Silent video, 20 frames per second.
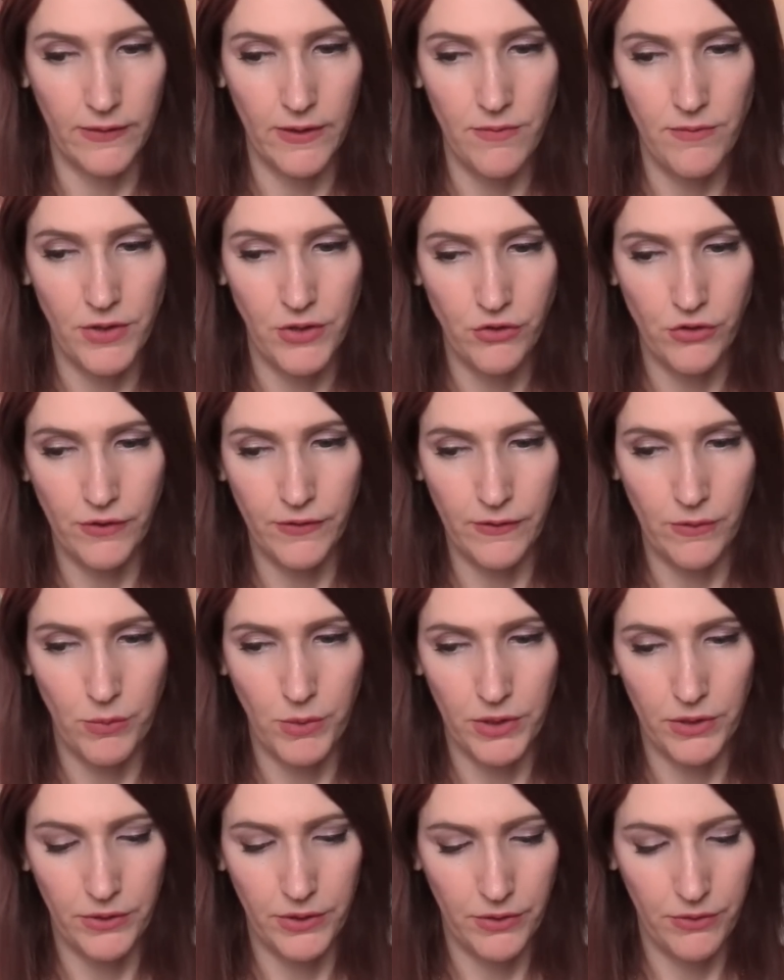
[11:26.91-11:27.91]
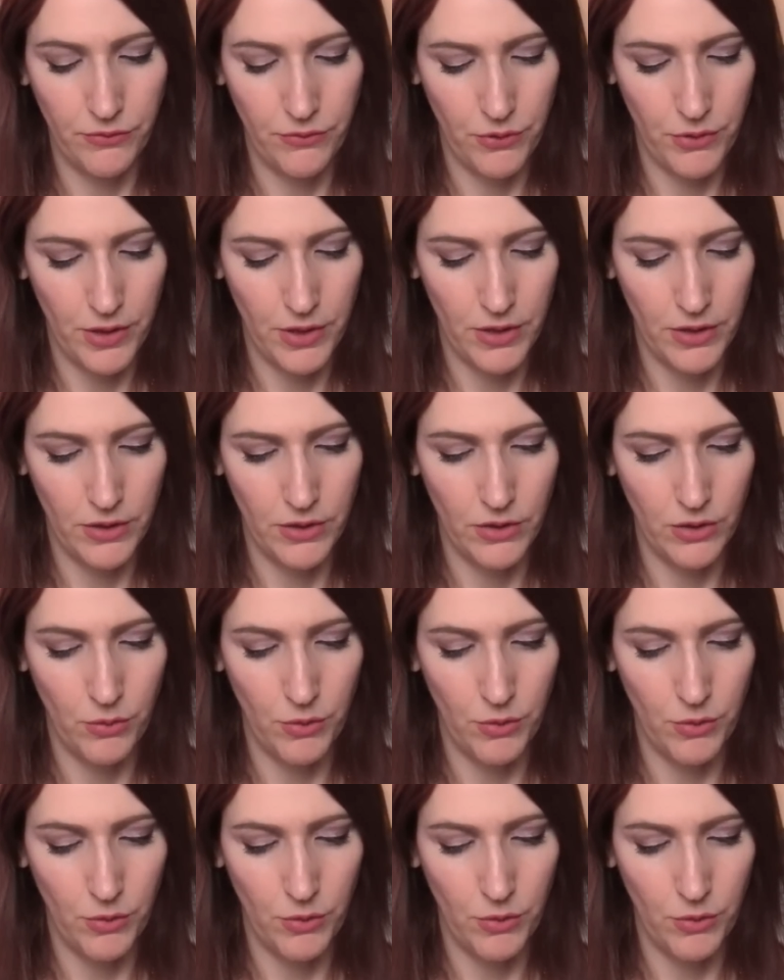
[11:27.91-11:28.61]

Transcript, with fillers: love interest, the one they're here for,